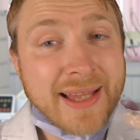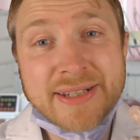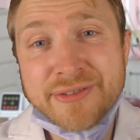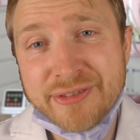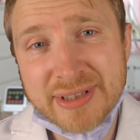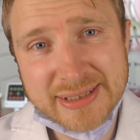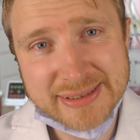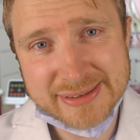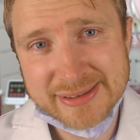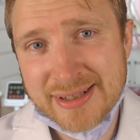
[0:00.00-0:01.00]
any
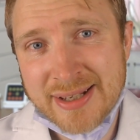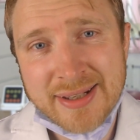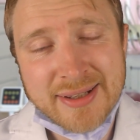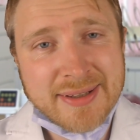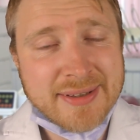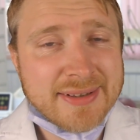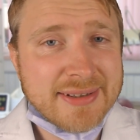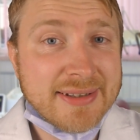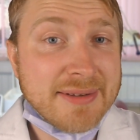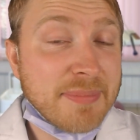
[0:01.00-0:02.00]
fillings,
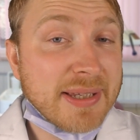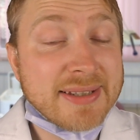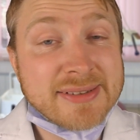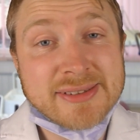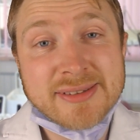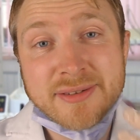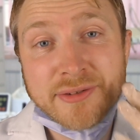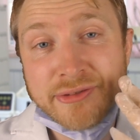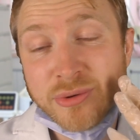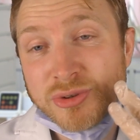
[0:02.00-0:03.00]
because
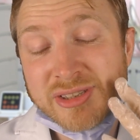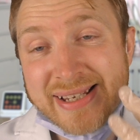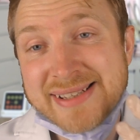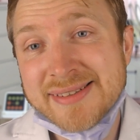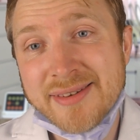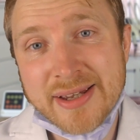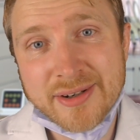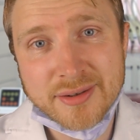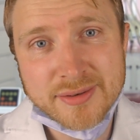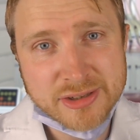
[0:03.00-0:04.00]
the food just isn't
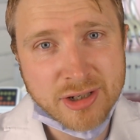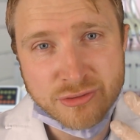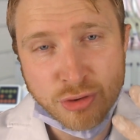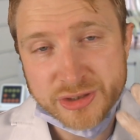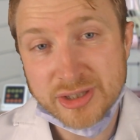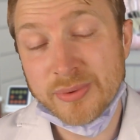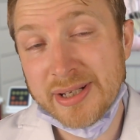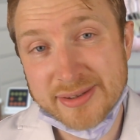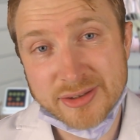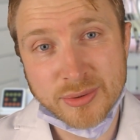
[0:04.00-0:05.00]
there to start rotting
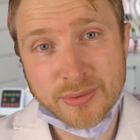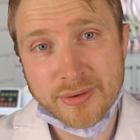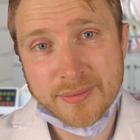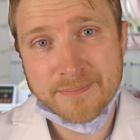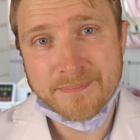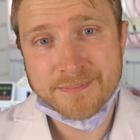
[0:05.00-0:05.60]
away the tooth.